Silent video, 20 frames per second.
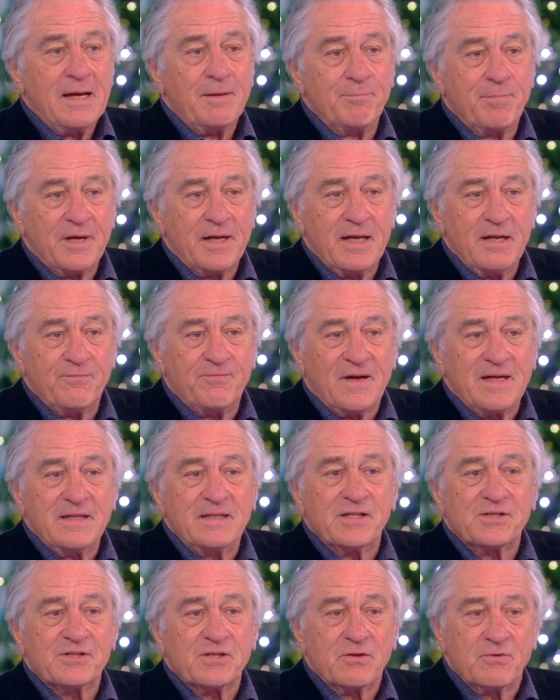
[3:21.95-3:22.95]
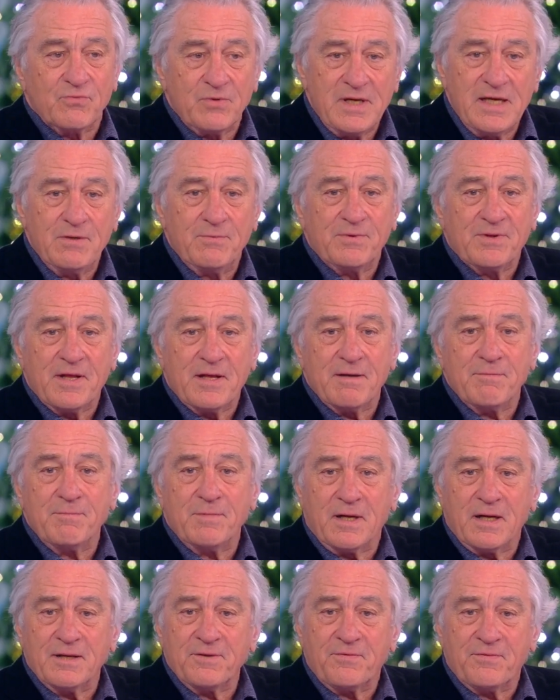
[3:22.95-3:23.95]
But if I disagreed with
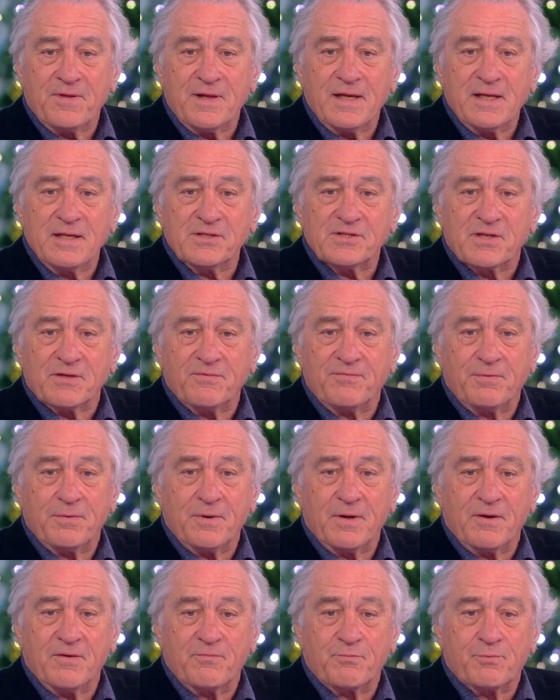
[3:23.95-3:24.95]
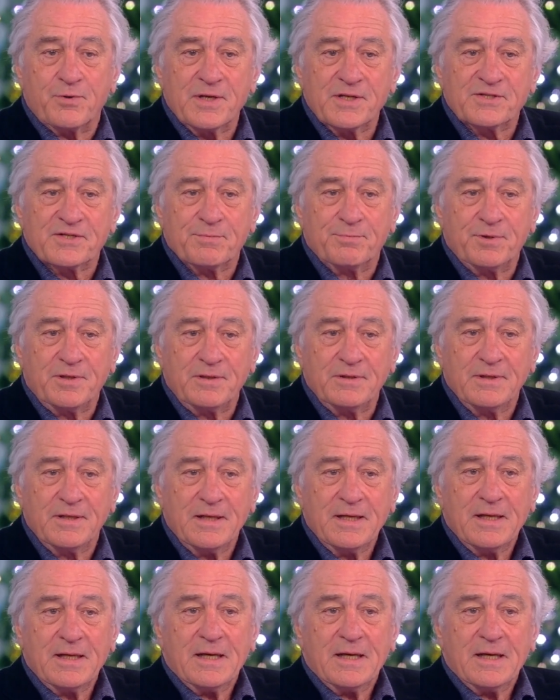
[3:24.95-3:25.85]
them on things of, of principle,